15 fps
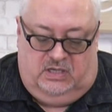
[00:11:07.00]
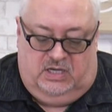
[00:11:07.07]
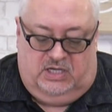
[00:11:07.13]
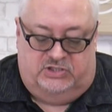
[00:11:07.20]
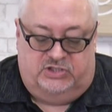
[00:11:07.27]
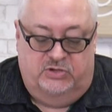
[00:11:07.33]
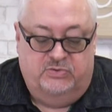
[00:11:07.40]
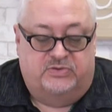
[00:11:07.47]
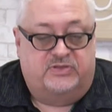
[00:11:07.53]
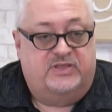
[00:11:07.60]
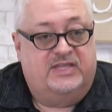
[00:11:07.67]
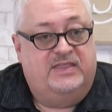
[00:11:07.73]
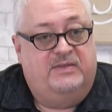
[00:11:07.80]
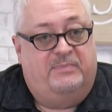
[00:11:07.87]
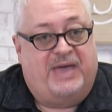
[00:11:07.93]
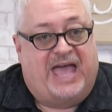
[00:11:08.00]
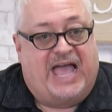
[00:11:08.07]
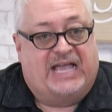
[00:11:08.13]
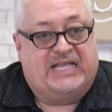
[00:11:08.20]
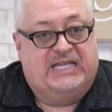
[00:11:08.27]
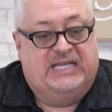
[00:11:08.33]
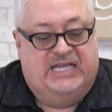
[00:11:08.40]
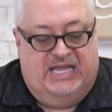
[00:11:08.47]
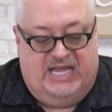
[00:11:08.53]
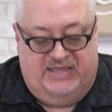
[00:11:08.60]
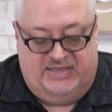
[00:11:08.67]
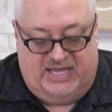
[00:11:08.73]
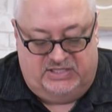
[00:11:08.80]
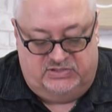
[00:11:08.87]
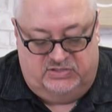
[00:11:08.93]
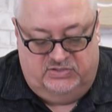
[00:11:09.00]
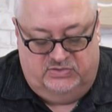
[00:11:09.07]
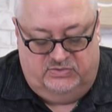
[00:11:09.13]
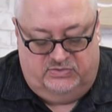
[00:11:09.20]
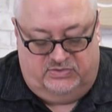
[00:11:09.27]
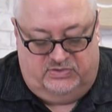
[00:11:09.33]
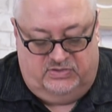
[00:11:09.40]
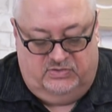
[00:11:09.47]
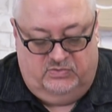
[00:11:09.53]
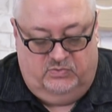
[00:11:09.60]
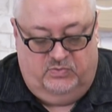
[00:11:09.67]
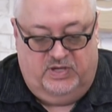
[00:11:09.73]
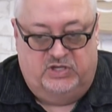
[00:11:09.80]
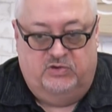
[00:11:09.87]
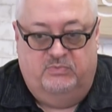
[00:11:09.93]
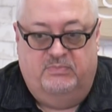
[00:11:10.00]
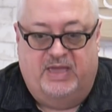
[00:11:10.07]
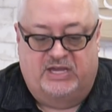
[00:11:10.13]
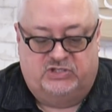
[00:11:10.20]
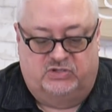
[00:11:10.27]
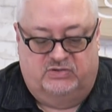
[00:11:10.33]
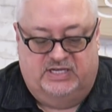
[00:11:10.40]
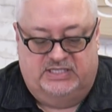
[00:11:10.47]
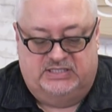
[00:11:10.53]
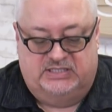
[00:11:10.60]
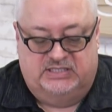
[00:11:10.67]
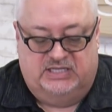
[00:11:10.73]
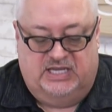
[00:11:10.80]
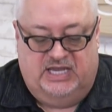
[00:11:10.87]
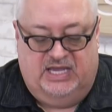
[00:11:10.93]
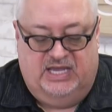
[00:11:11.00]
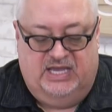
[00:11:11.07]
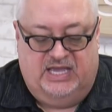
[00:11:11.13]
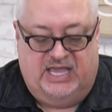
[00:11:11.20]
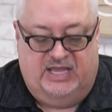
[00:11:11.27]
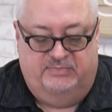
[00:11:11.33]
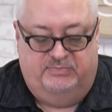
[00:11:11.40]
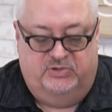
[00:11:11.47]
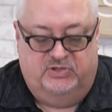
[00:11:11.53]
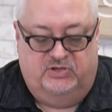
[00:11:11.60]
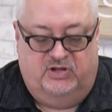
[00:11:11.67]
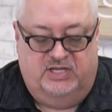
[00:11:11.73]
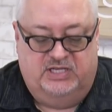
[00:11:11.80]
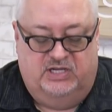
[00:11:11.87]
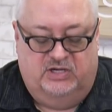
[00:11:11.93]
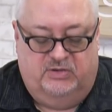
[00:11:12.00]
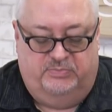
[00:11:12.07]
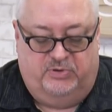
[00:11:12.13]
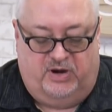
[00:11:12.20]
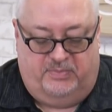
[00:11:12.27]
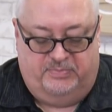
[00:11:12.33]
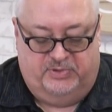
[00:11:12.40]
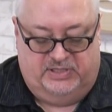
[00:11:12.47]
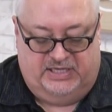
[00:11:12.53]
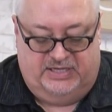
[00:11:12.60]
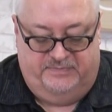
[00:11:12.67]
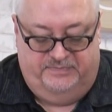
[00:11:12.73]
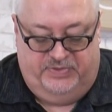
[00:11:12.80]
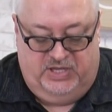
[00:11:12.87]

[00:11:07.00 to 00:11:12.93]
tooth in the back, and that tooth, when you measure it and put it on here properly,